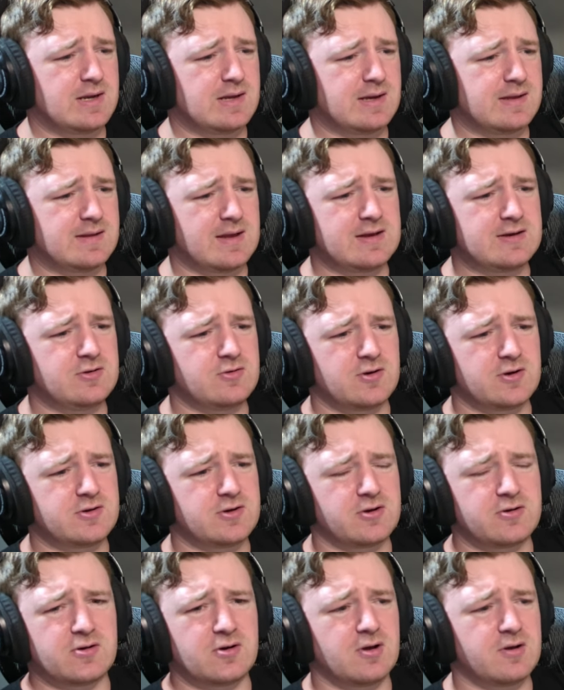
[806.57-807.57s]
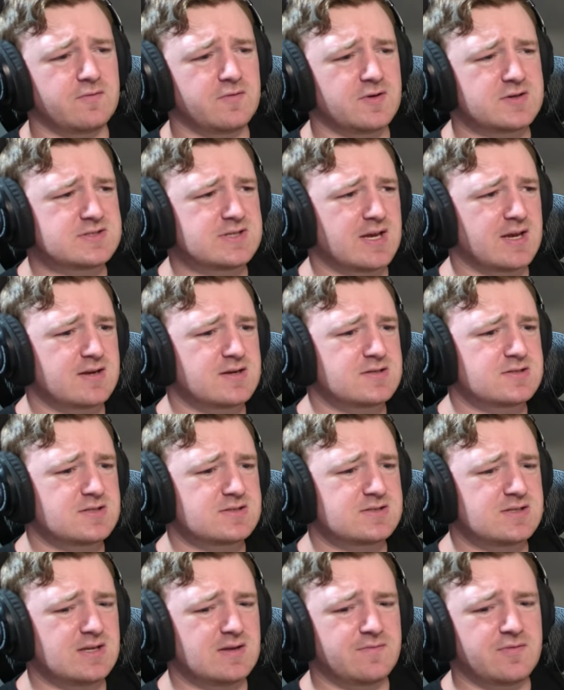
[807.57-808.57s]
And I, I, t- I turned it on for a second just to
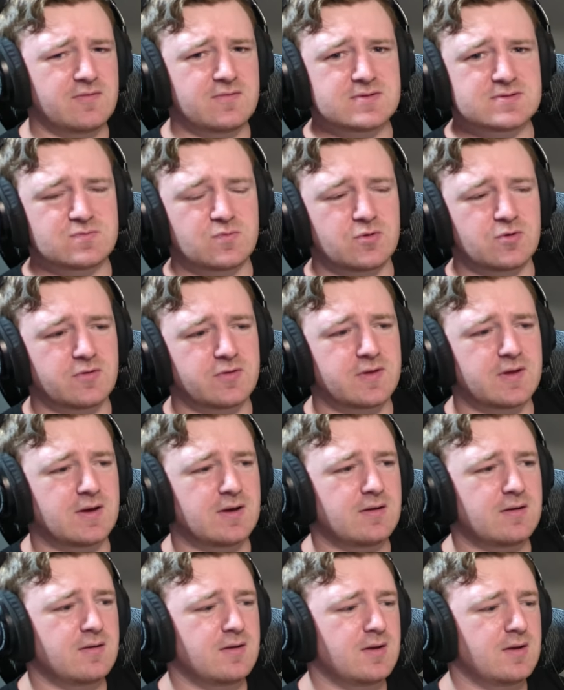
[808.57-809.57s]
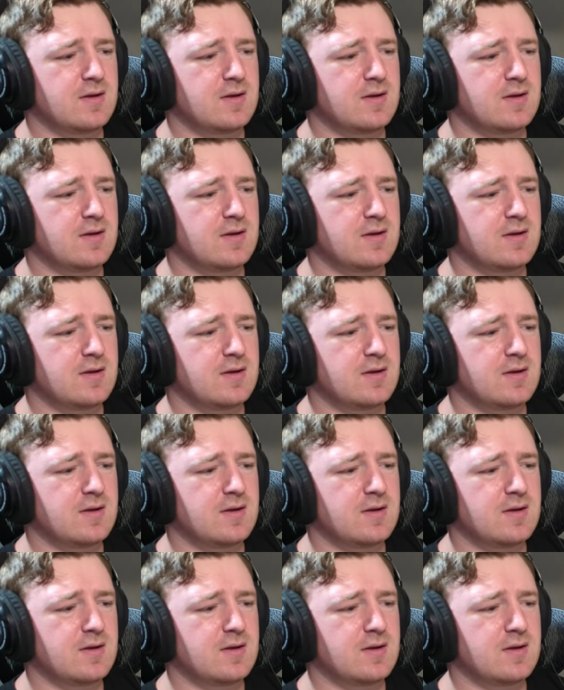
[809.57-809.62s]
see if it was worth uh,